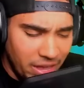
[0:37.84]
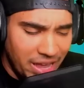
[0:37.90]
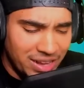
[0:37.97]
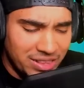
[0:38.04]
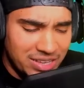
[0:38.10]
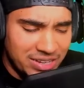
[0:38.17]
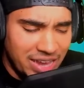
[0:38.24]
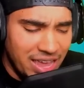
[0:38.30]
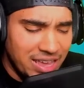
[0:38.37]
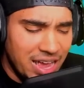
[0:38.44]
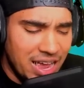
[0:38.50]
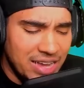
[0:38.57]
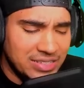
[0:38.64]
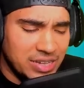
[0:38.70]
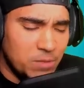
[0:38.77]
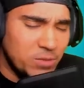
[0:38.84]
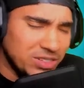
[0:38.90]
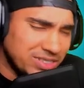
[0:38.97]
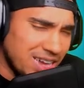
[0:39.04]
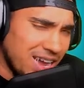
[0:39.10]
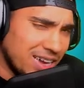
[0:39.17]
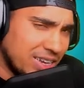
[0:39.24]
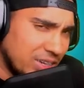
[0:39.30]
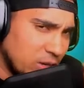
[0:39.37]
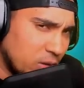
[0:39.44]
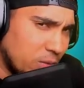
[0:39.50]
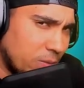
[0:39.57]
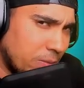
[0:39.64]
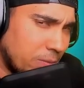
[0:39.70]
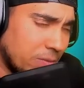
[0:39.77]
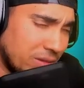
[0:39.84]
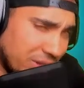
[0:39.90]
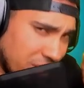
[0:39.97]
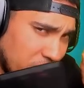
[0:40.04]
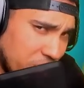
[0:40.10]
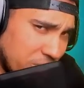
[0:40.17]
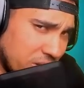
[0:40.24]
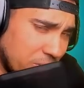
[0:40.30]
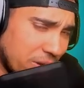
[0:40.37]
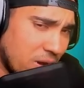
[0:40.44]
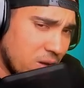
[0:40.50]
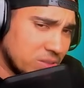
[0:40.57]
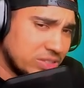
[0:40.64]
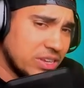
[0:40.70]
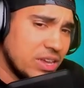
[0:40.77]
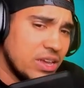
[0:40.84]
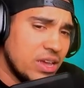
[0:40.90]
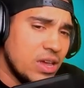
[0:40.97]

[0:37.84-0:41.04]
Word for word: And today, guys, I'm gonna talk a little bit about